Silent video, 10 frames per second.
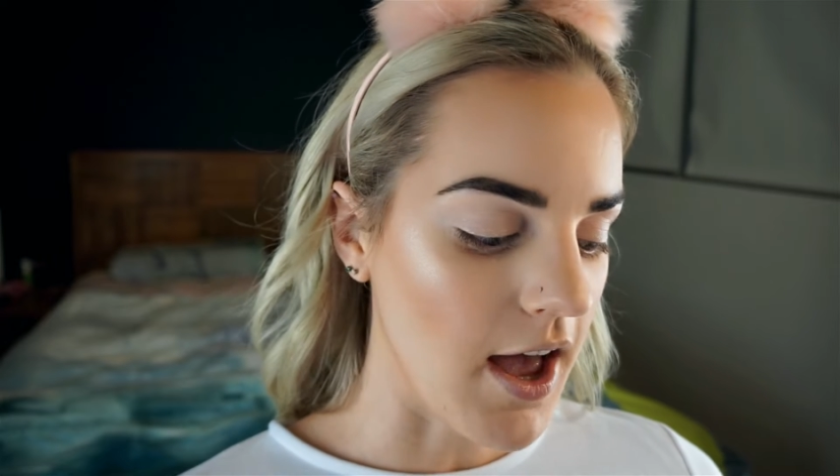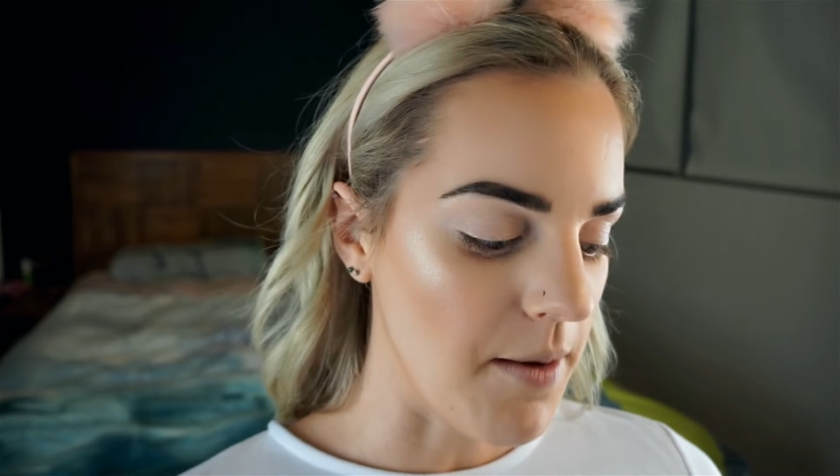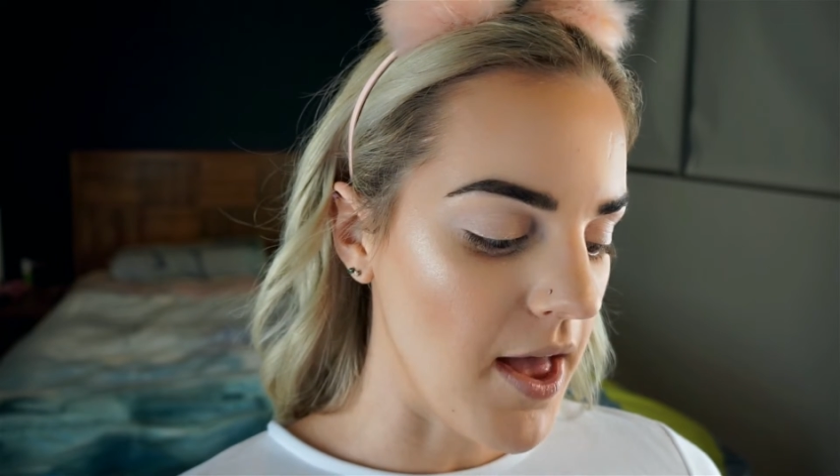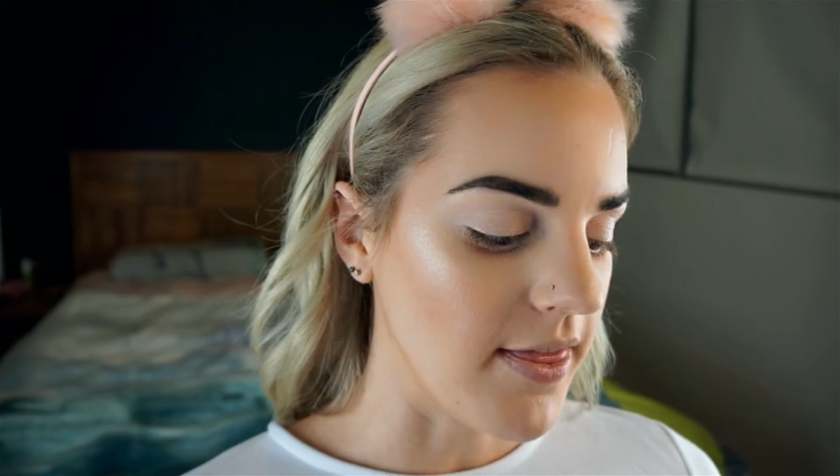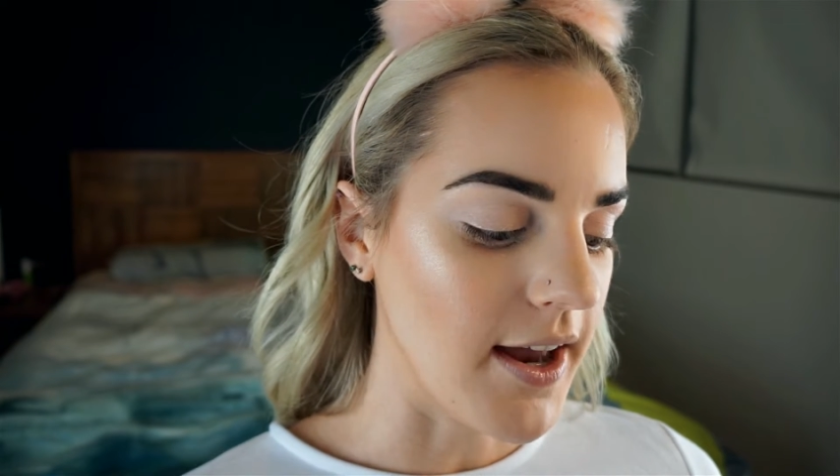
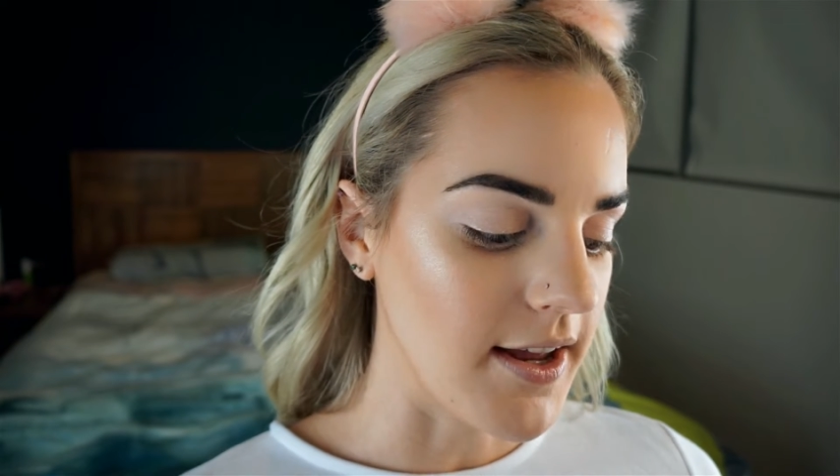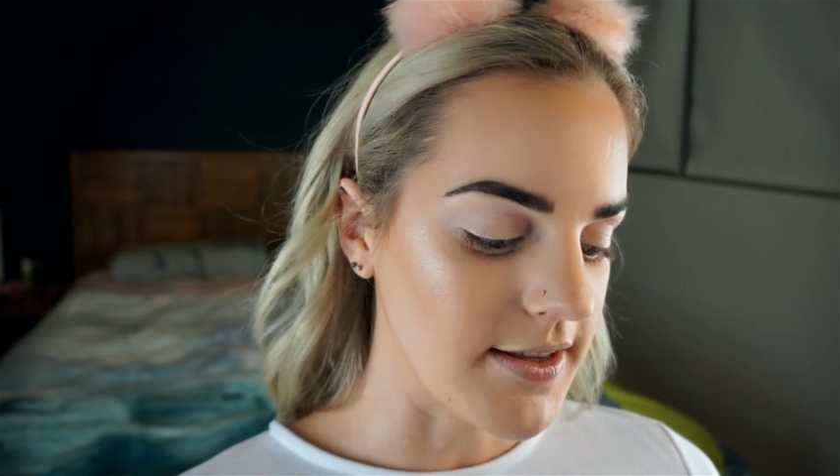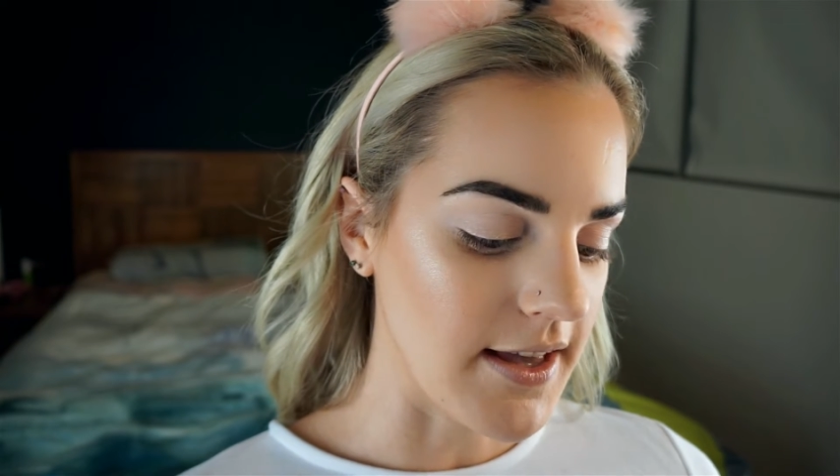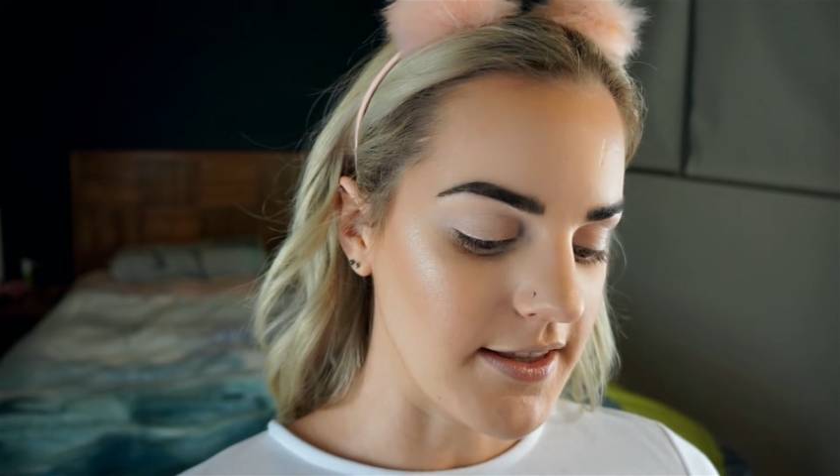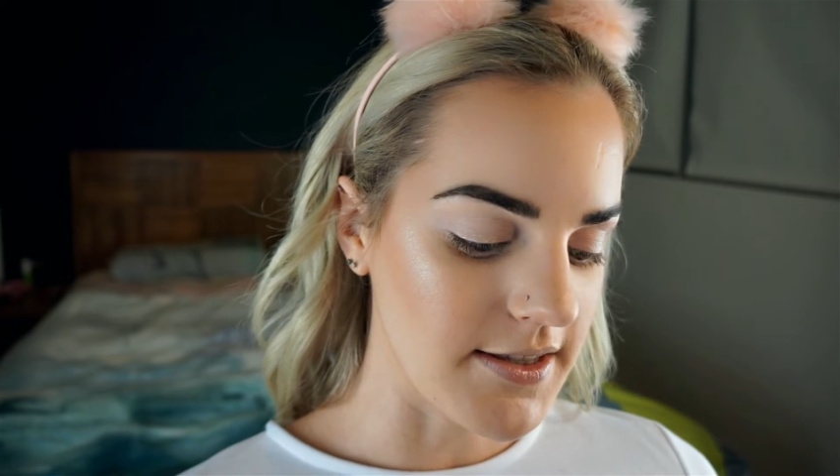and that
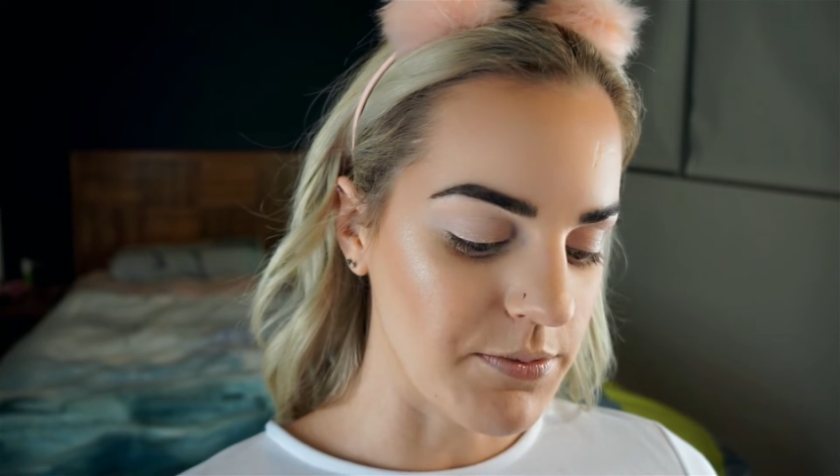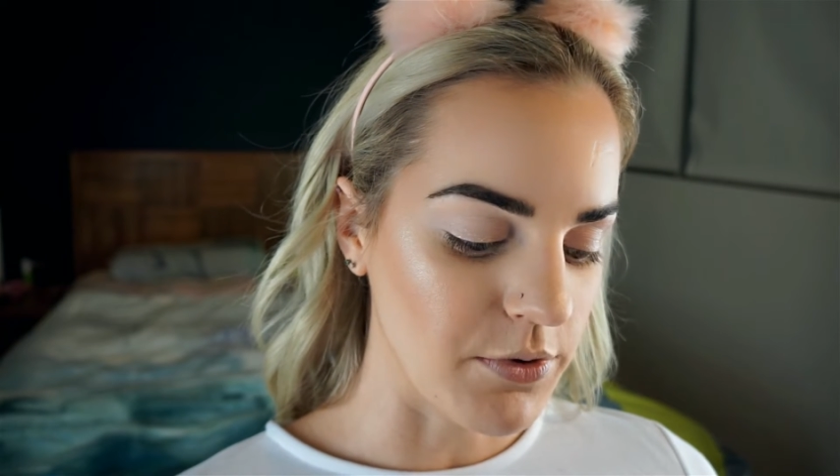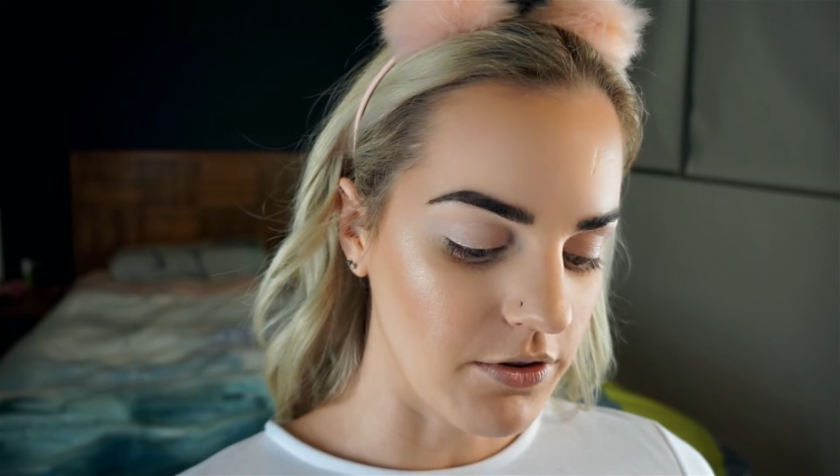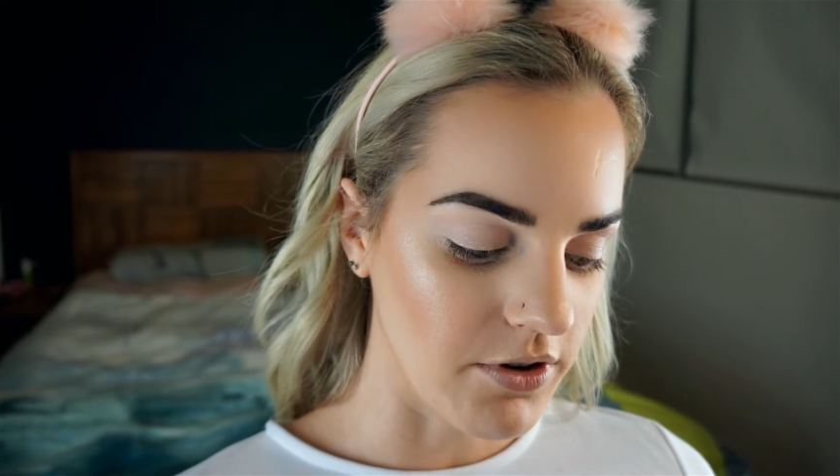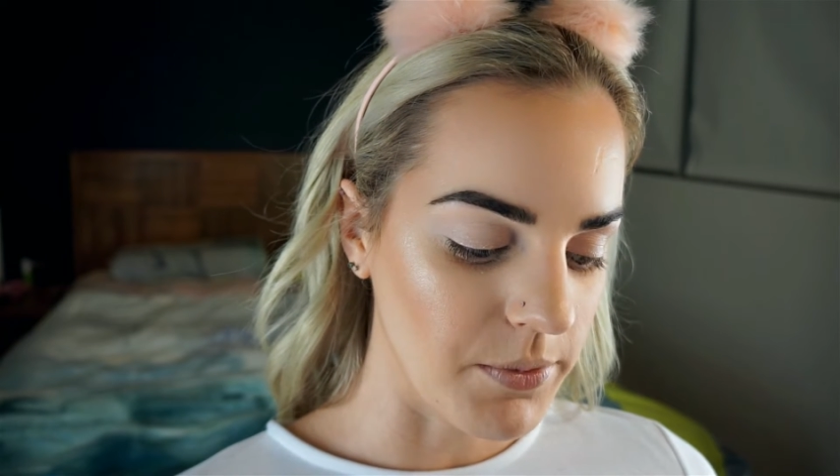is that
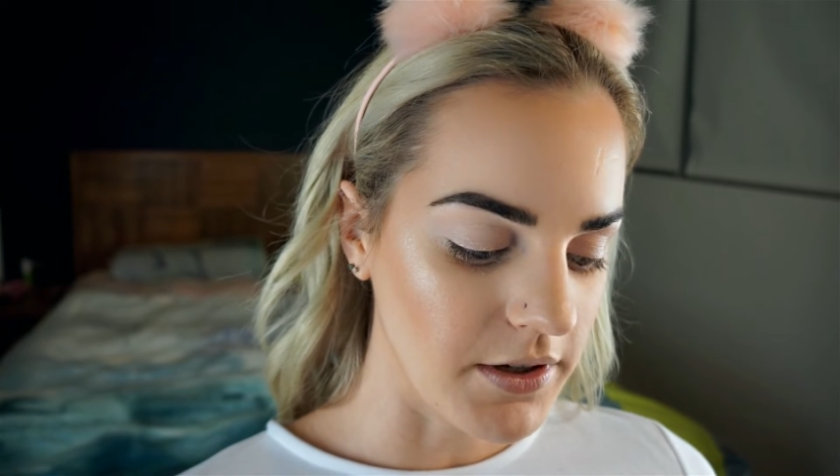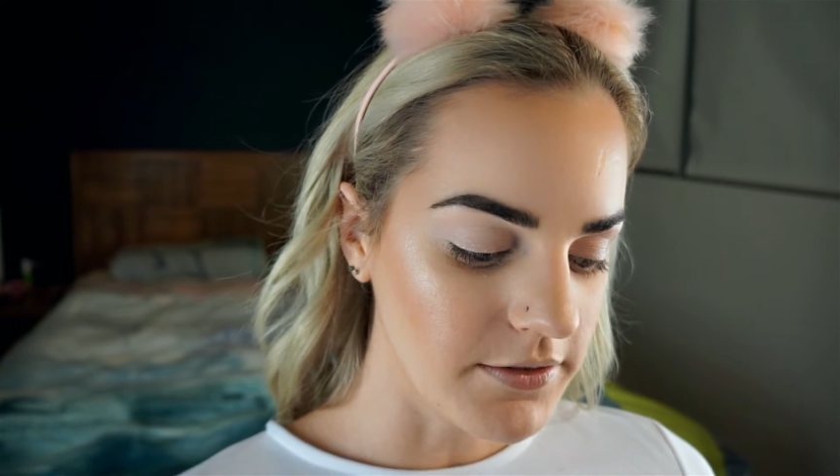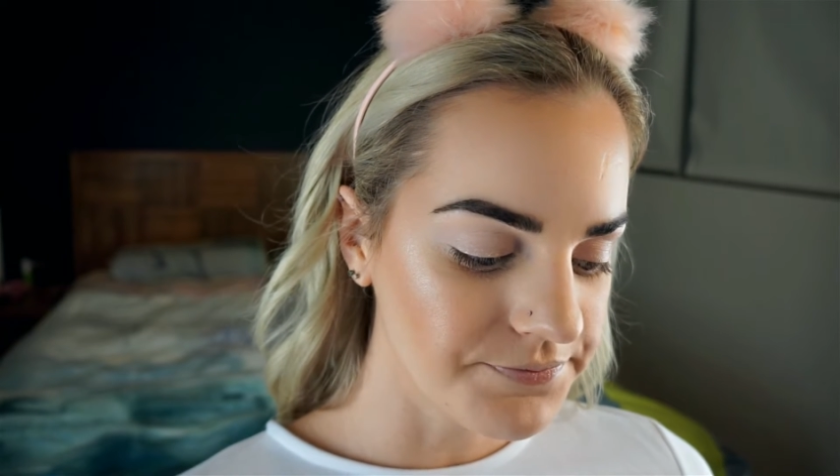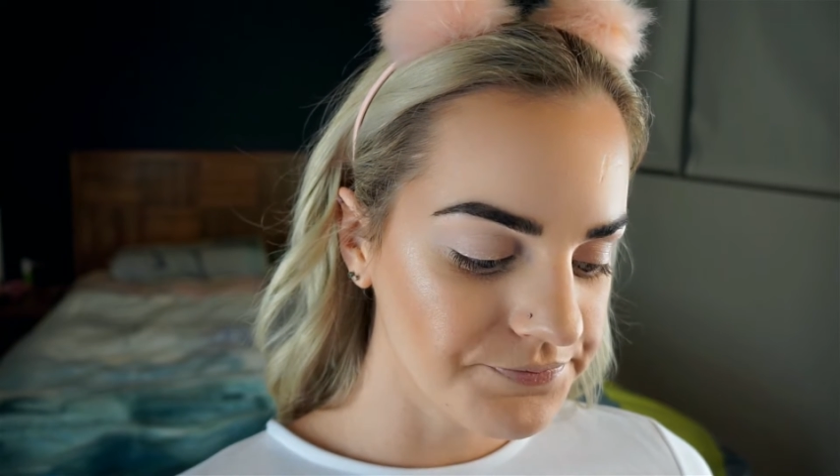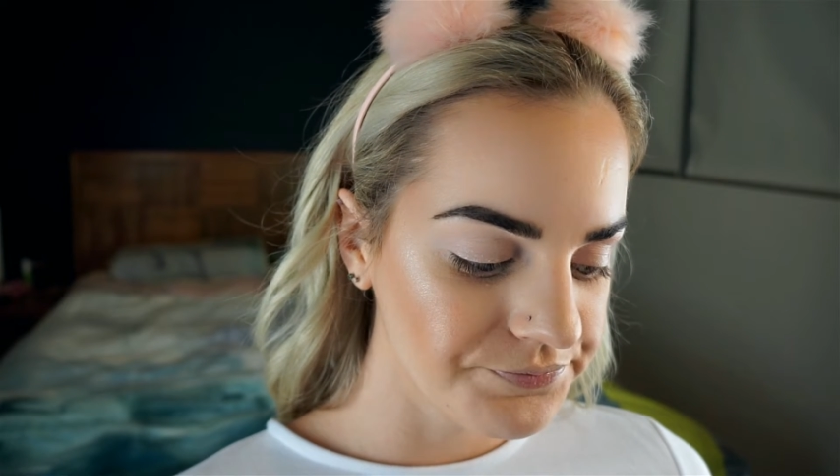Smooth Criminal.